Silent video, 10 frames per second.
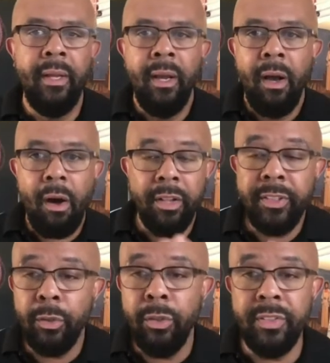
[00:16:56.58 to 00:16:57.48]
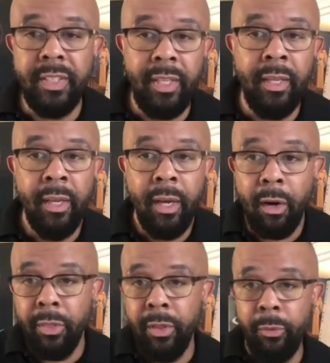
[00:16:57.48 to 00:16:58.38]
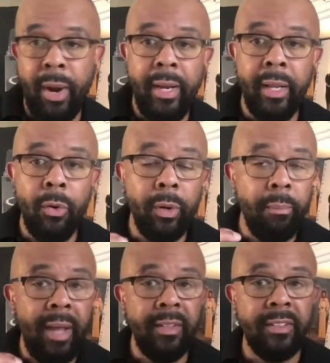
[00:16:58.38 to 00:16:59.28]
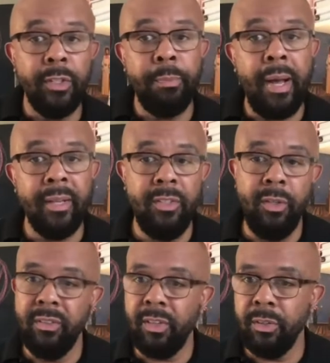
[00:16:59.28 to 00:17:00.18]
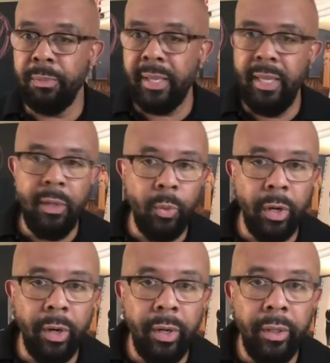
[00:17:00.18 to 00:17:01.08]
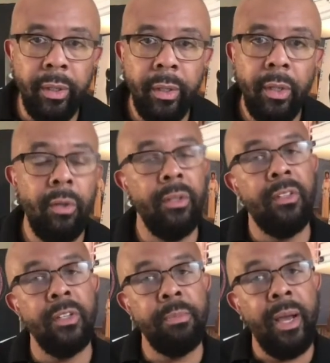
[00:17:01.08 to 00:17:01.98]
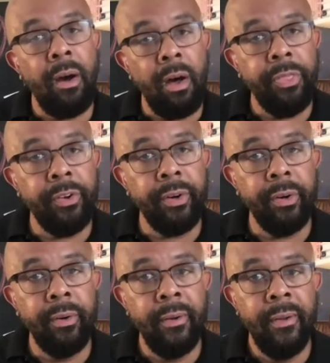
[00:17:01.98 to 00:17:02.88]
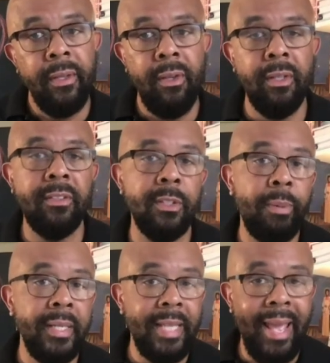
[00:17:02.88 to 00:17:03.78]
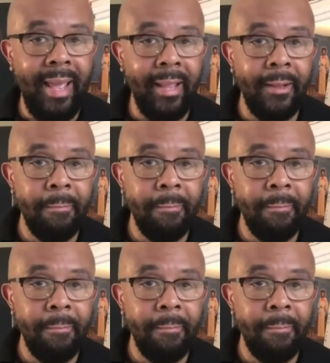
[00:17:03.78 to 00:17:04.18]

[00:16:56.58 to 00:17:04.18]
Also, you'll see on the right-hand corner by the search box, you can search by keyword, you can search by author, you can search by tag.